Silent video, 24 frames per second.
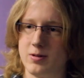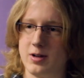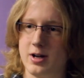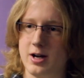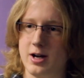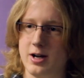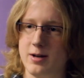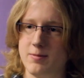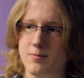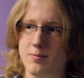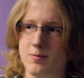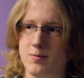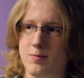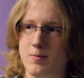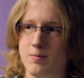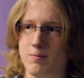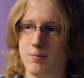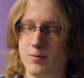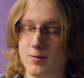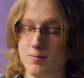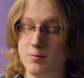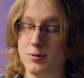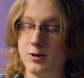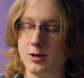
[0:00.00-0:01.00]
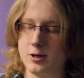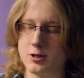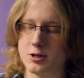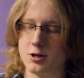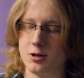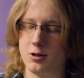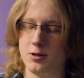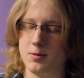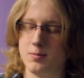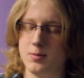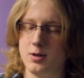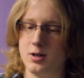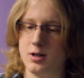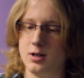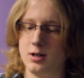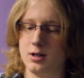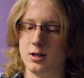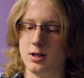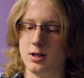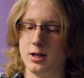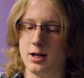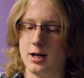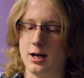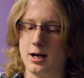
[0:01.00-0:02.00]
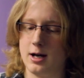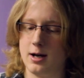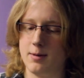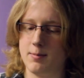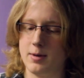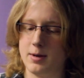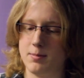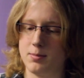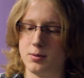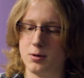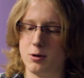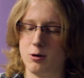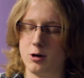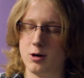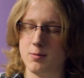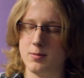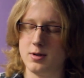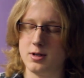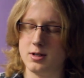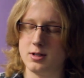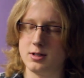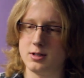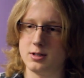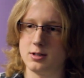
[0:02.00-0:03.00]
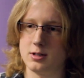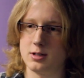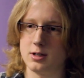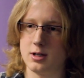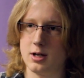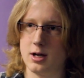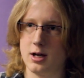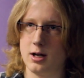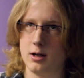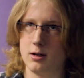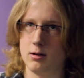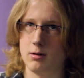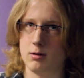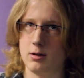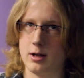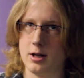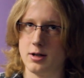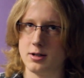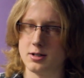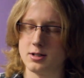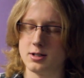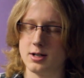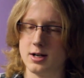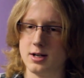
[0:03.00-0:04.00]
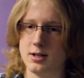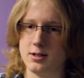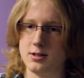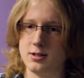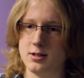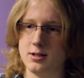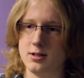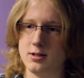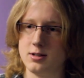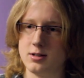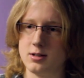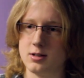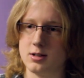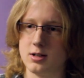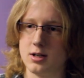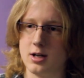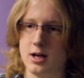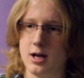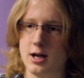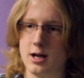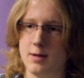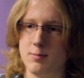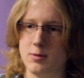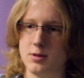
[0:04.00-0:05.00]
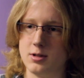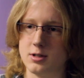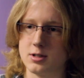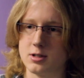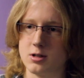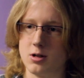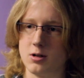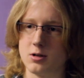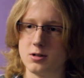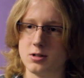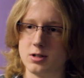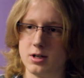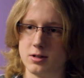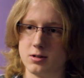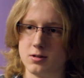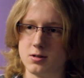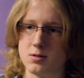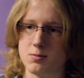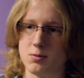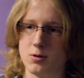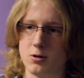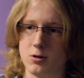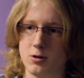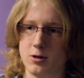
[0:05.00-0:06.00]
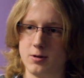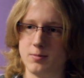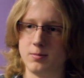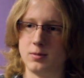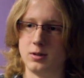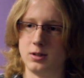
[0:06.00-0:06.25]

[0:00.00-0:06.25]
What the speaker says: I'm from British Columbia. My program is Health Sciences. I'm in the Scholars Electives program.